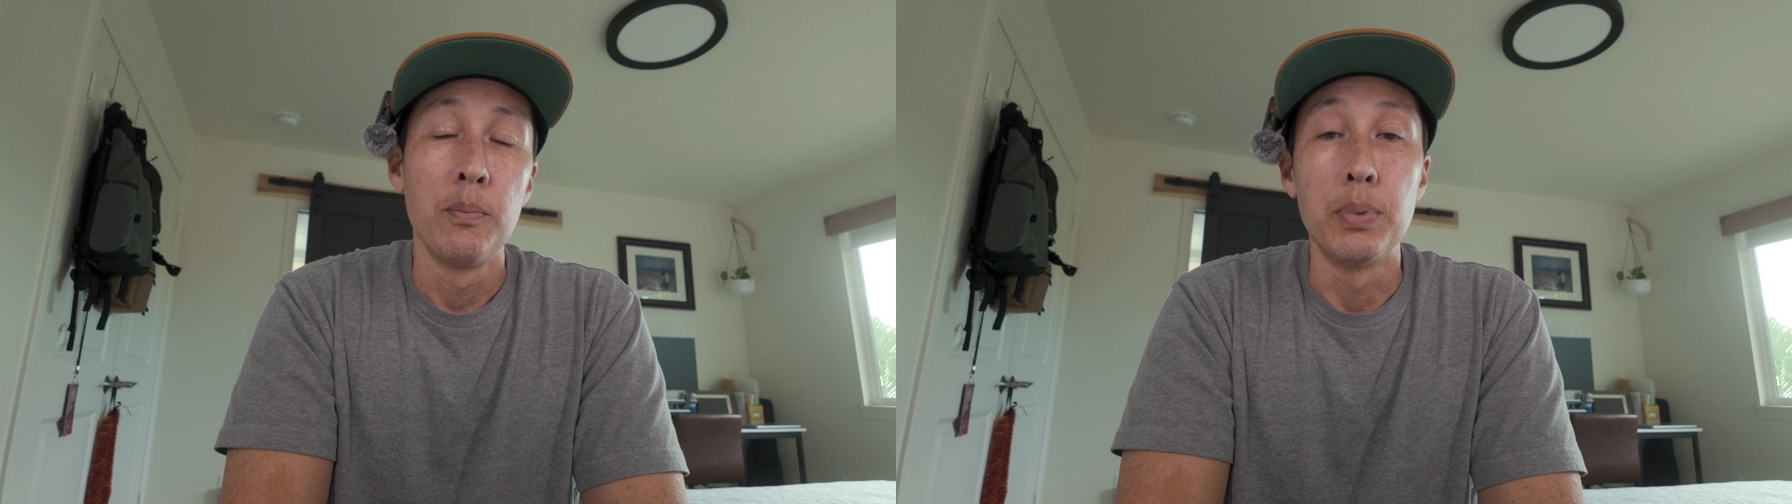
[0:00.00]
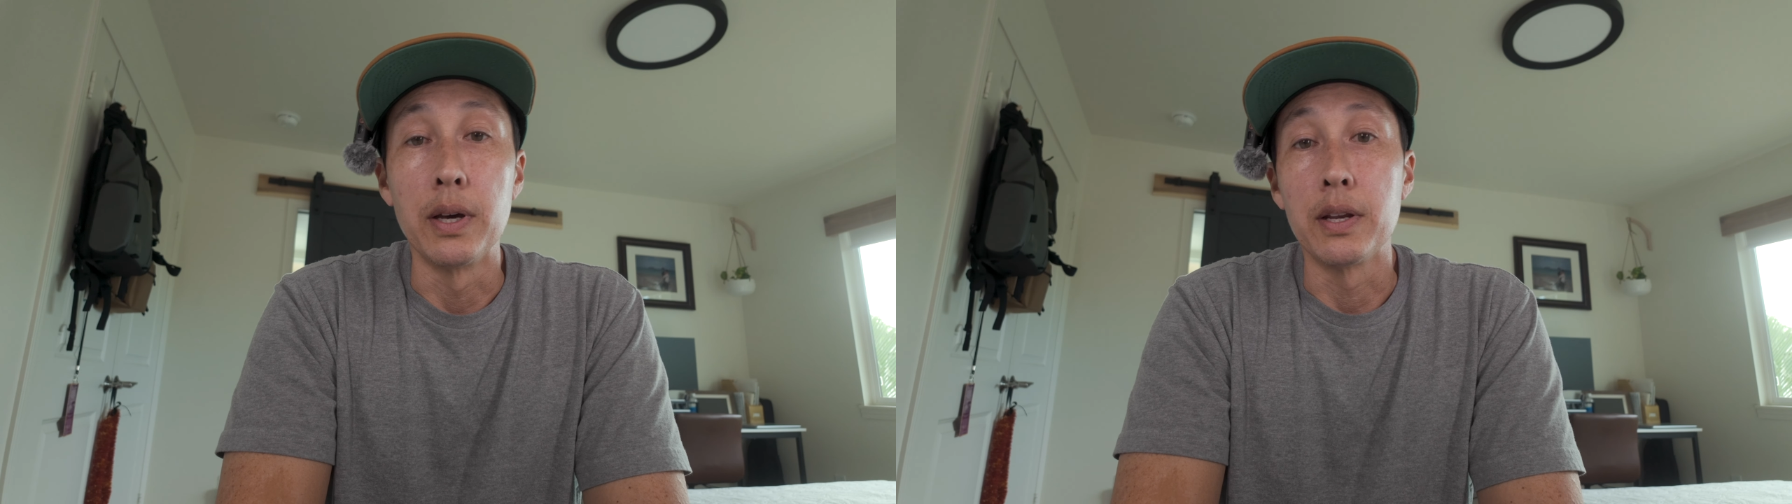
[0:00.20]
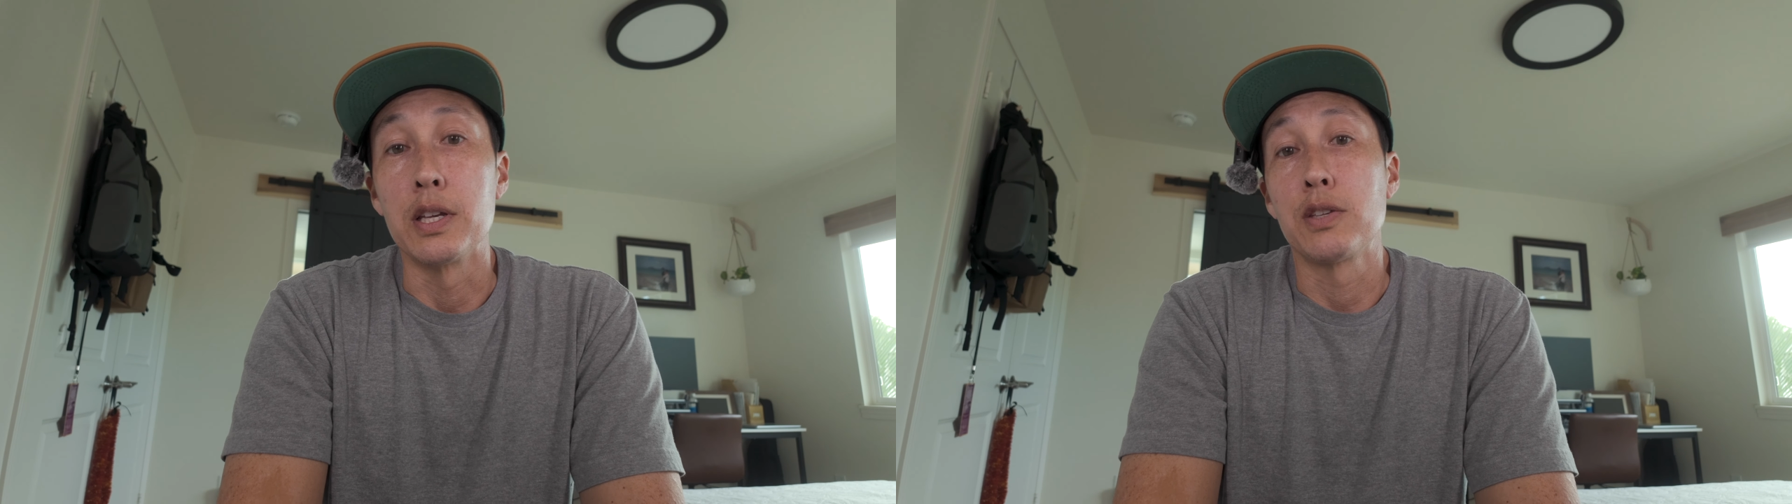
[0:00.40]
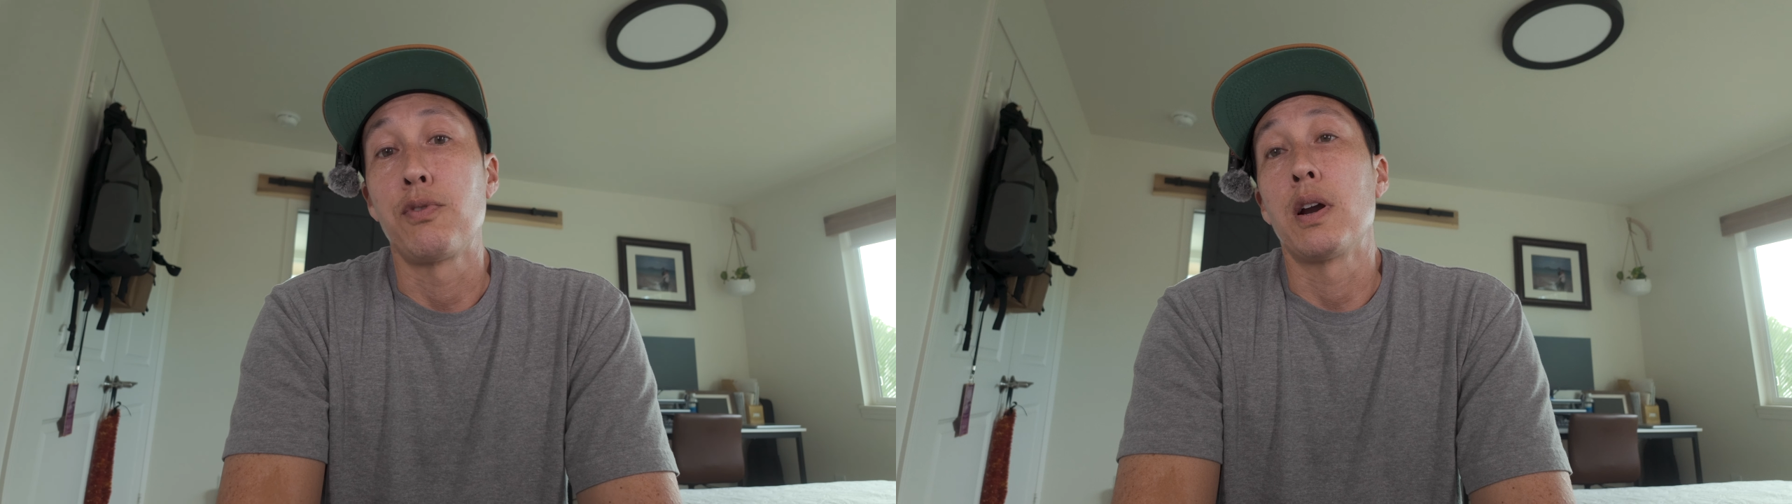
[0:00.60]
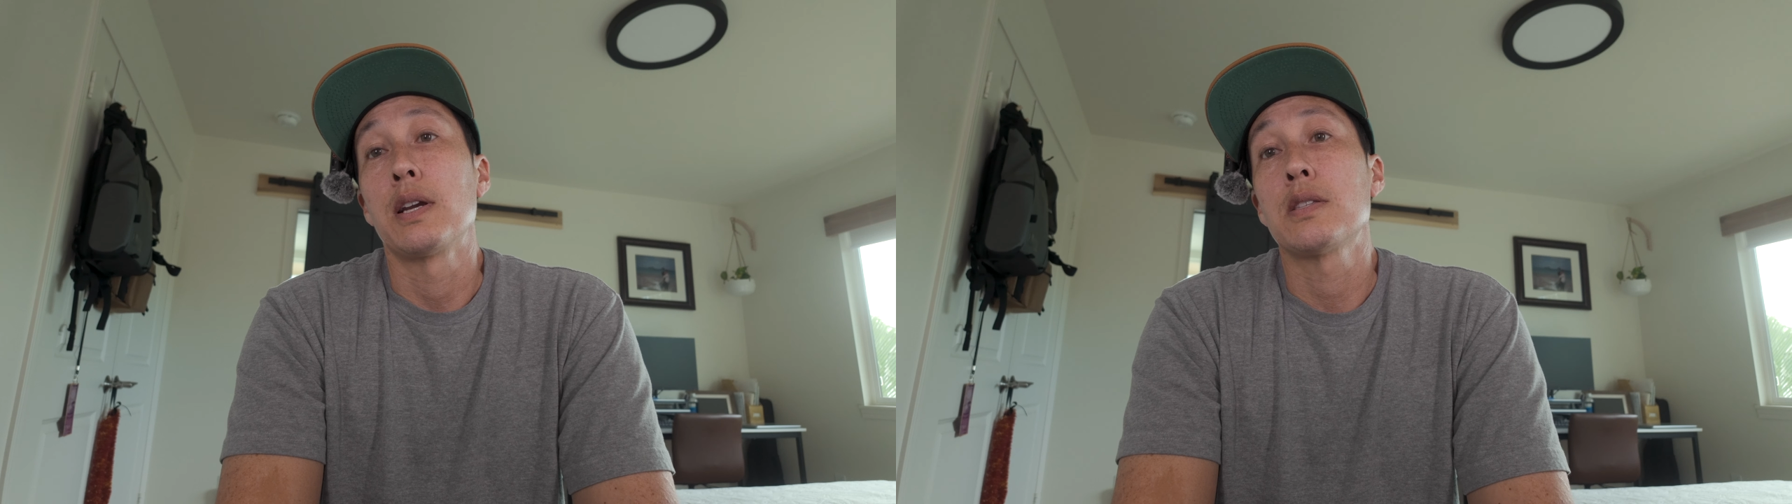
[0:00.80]
But as
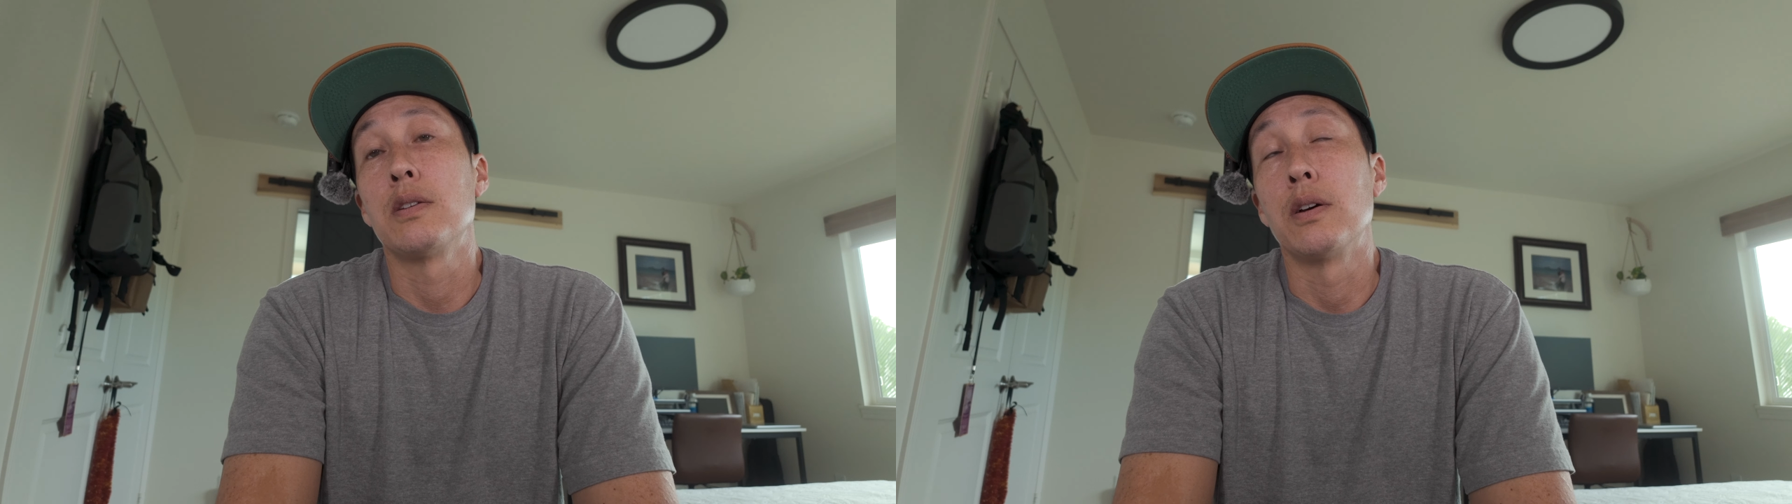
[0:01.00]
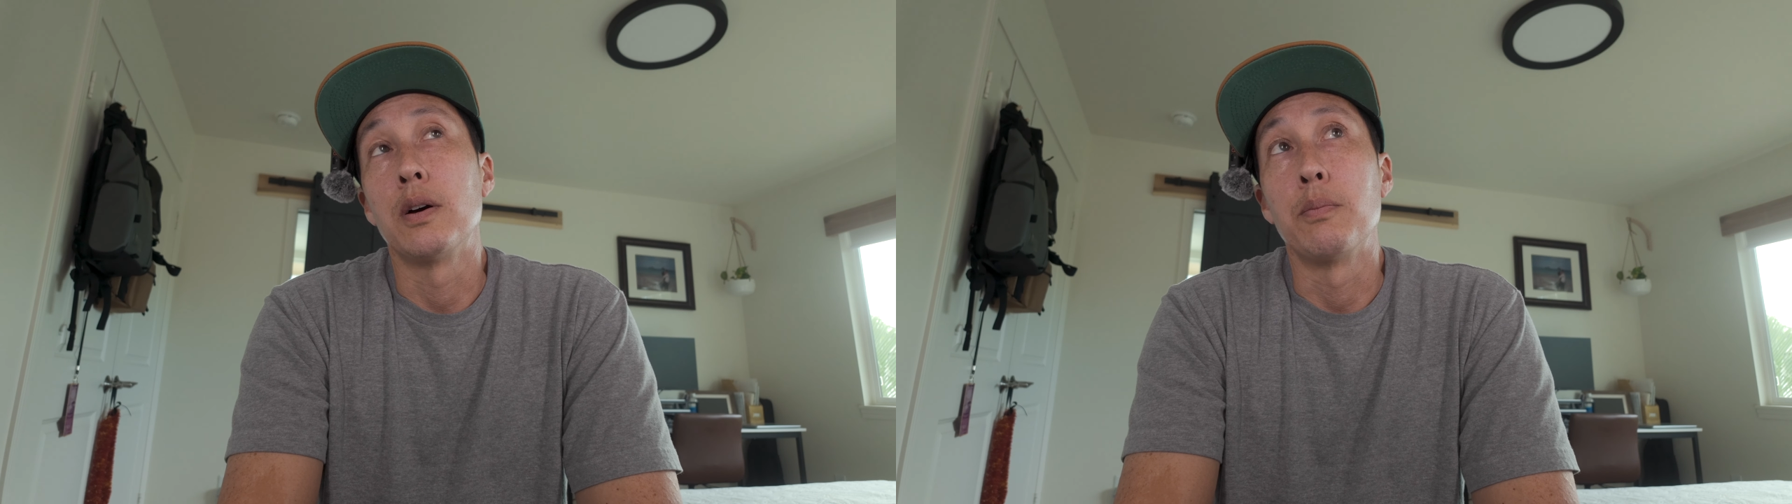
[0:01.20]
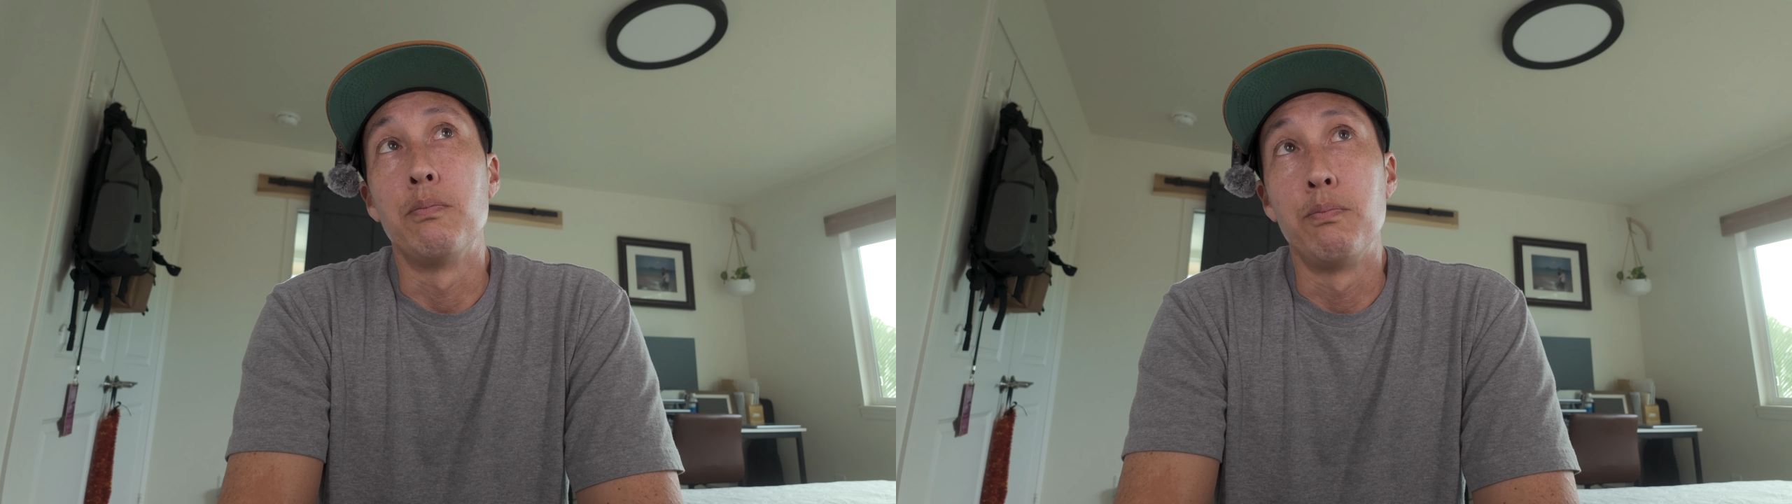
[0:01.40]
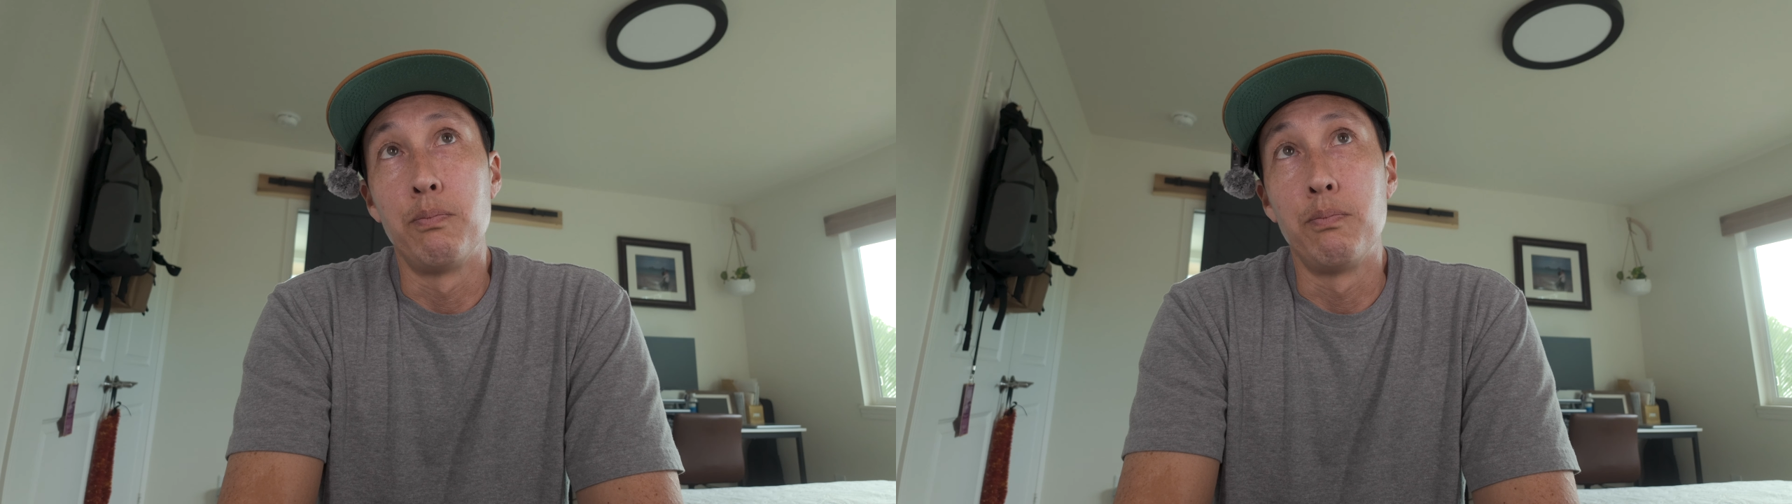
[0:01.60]
far as the